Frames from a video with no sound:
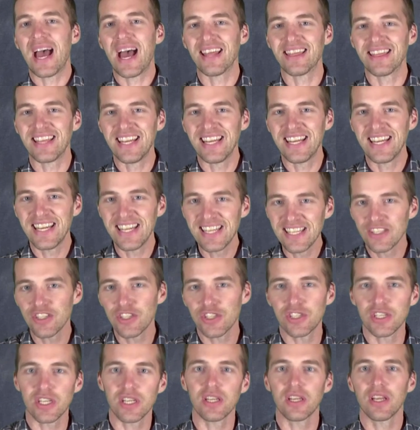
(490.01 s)
at the
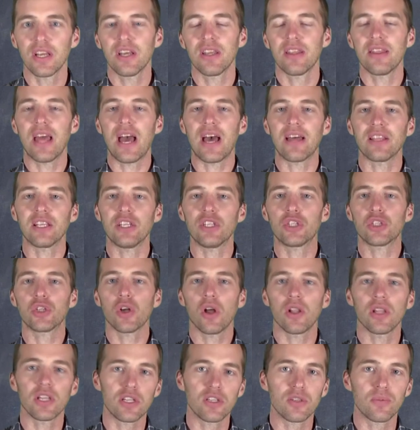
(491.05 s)
instant that the
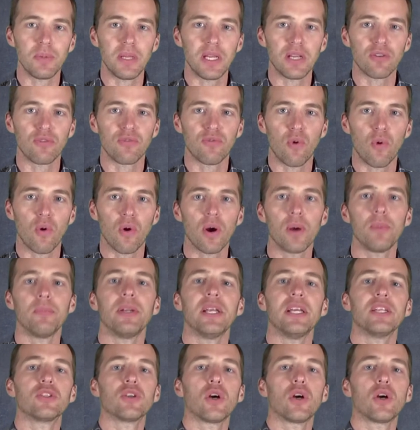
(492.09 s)
solid is being formed,